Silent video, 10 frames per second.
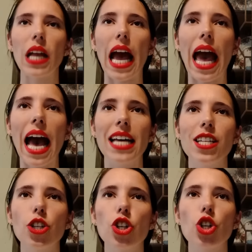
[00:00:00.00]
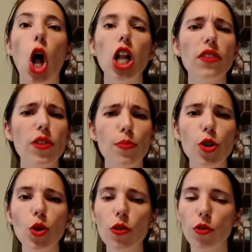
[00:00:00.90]
and just all of the
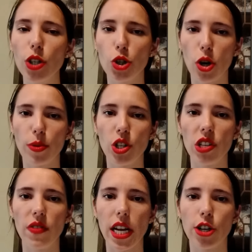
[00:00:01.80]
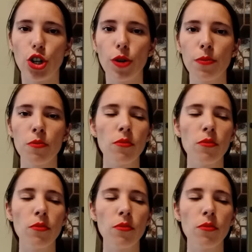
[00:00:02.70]
beautiful descriptions of nature.